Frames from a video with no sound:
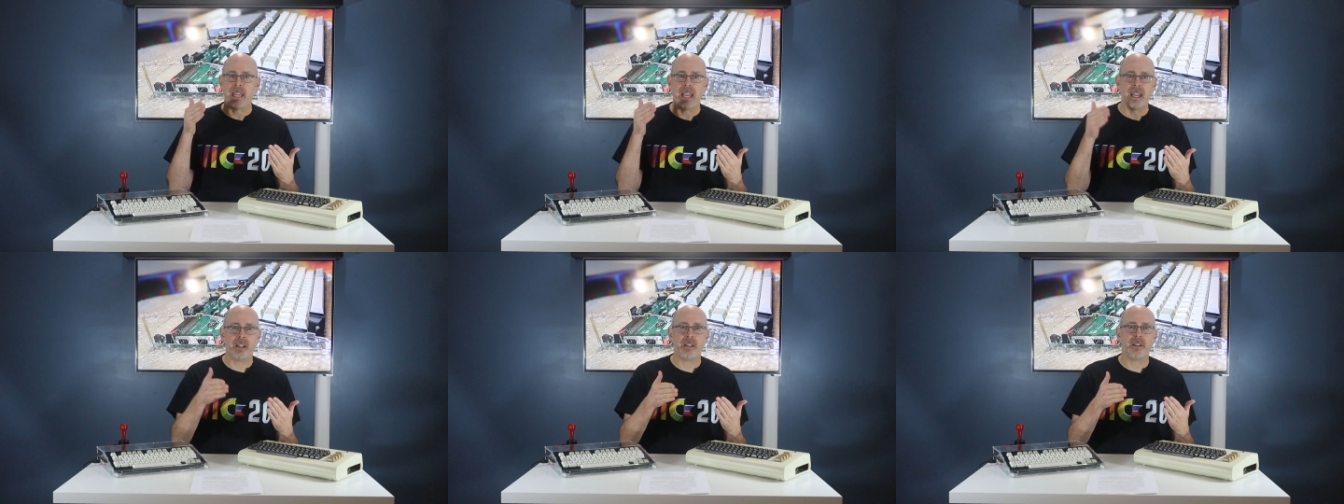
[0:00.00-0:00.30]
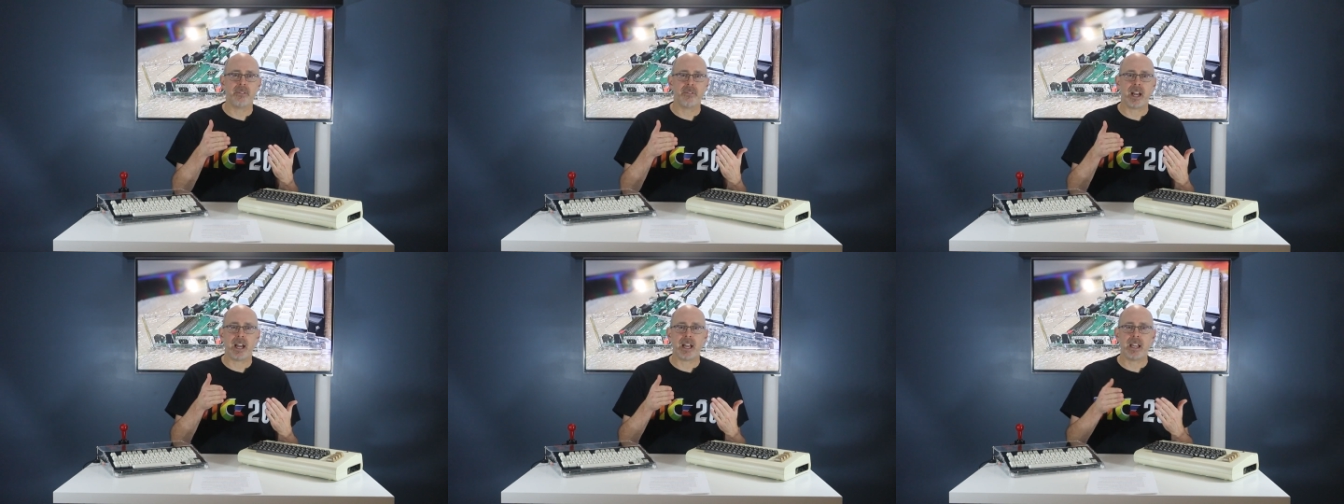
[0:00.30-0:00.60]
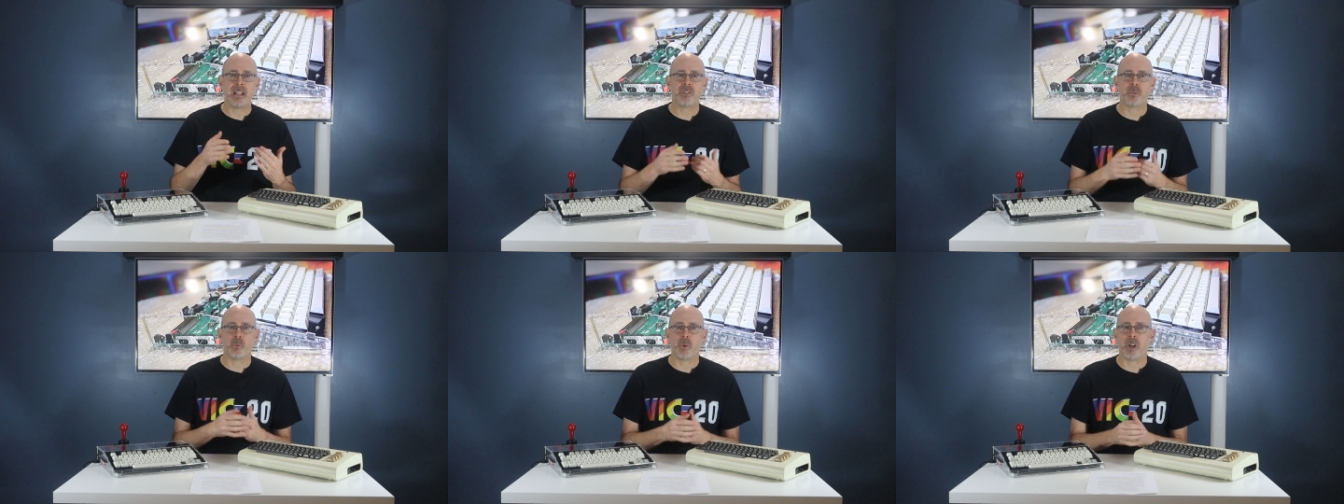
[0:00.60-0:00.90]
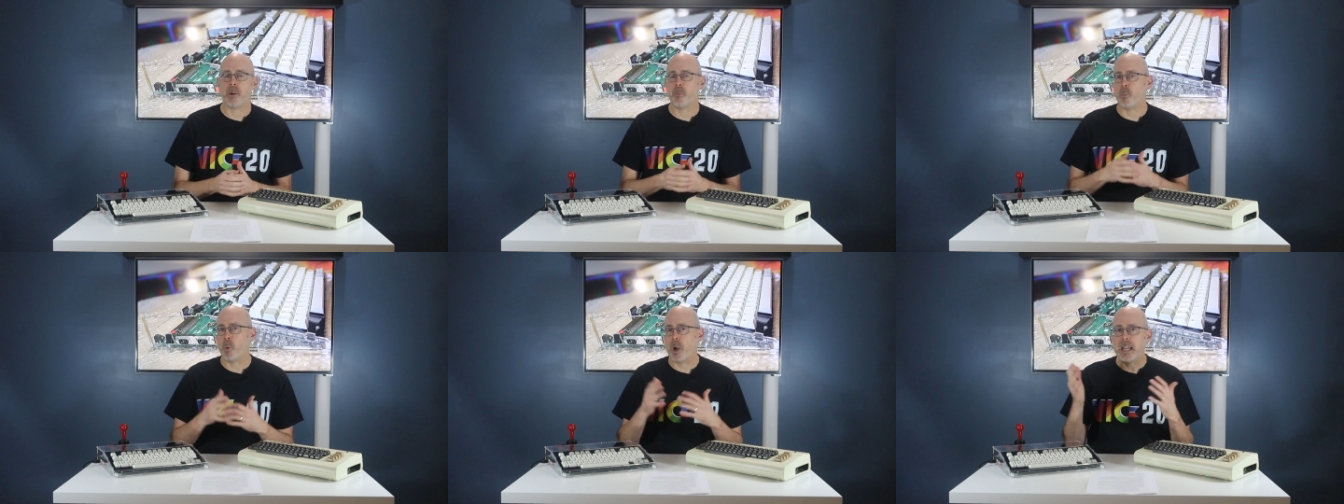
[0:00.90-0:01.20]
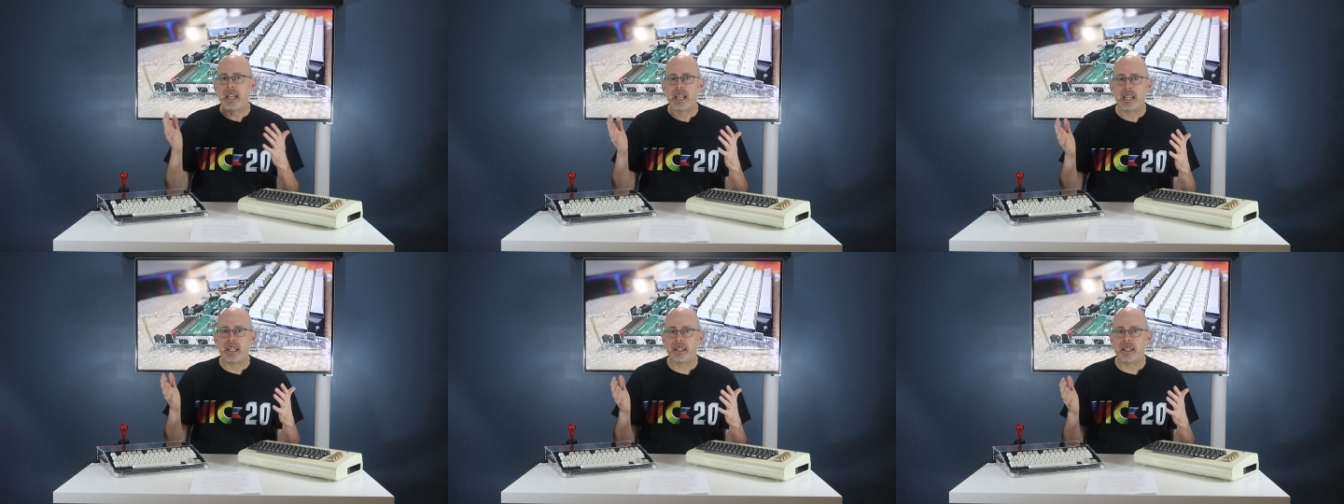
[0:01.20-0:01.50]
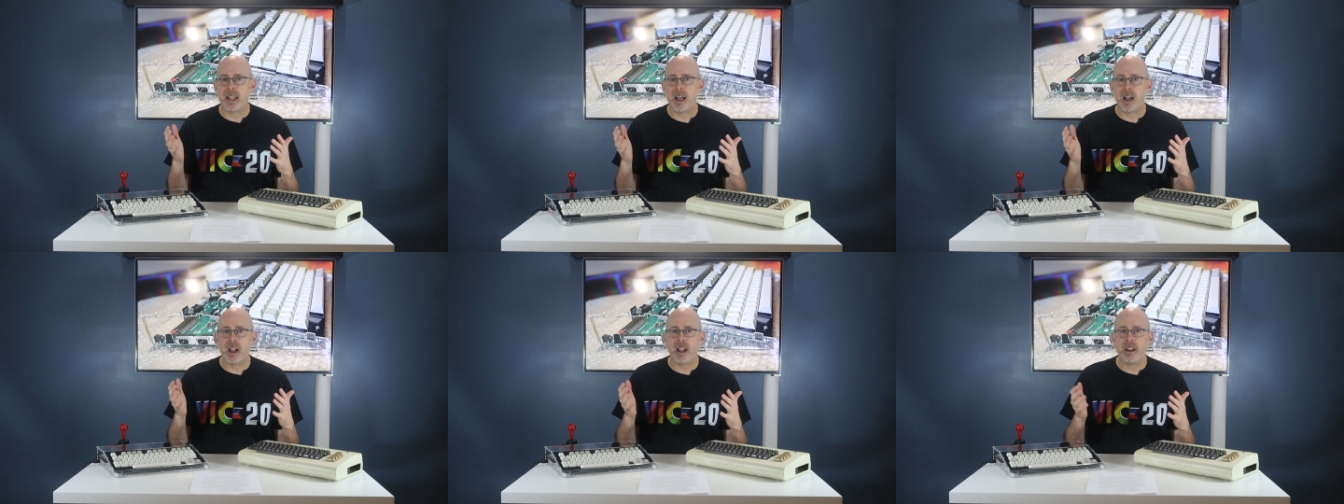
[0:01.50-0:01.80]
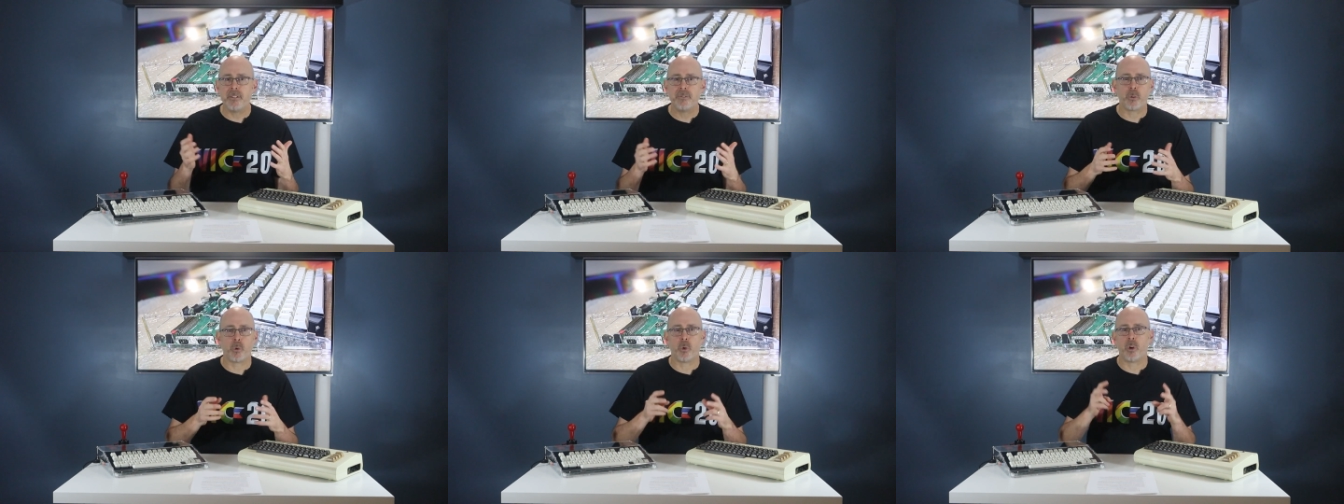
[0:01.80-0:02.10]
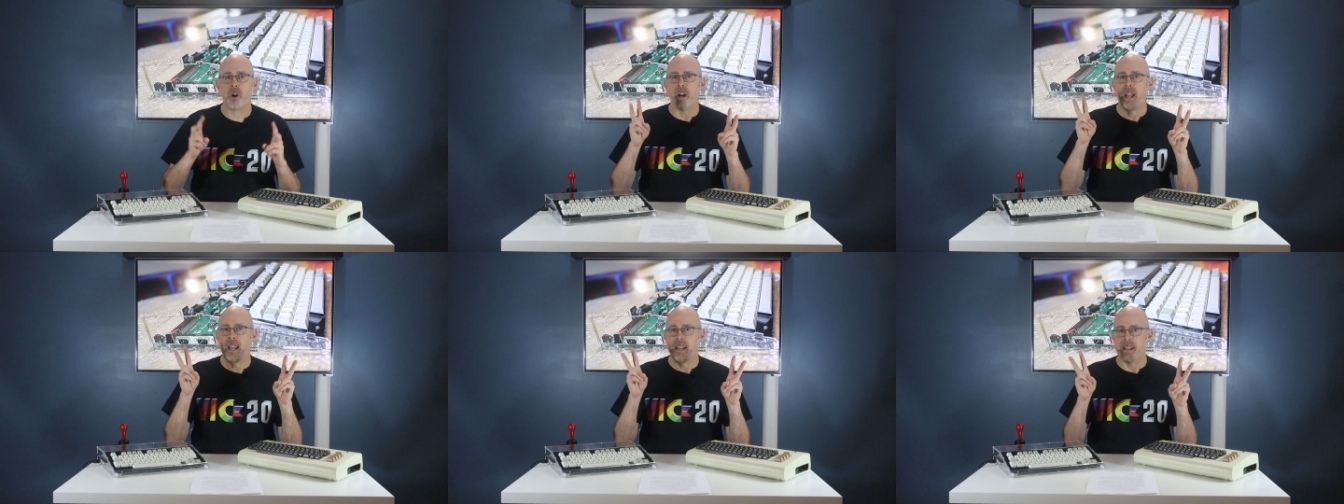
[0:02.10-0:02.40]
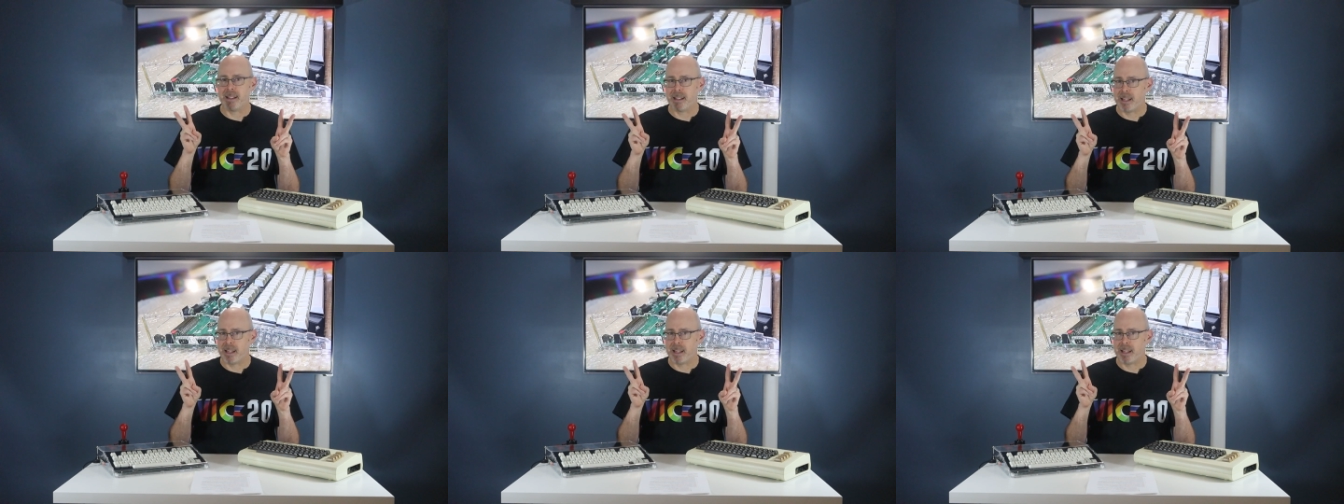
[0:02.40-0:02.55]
and get a device when I'm waiting in line for